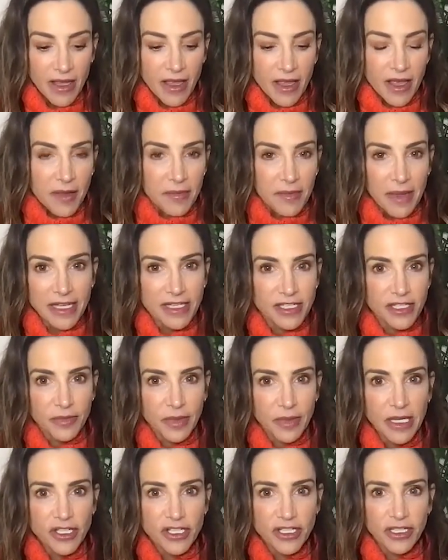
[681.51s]

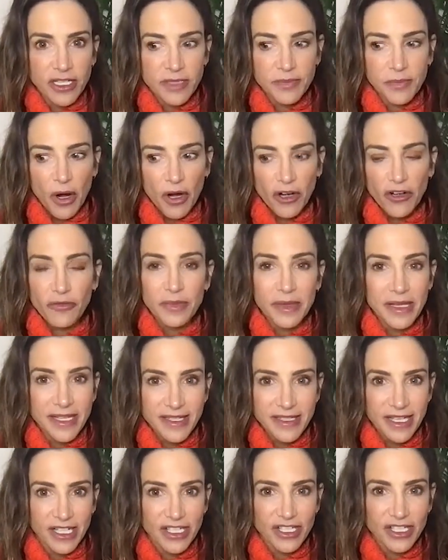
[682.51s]
masturbation as part of being
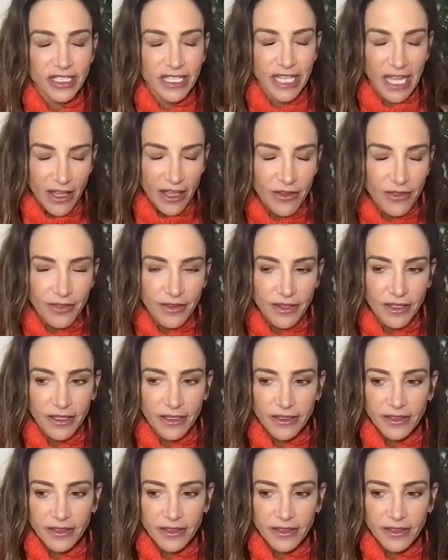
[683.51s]
sexually healthy.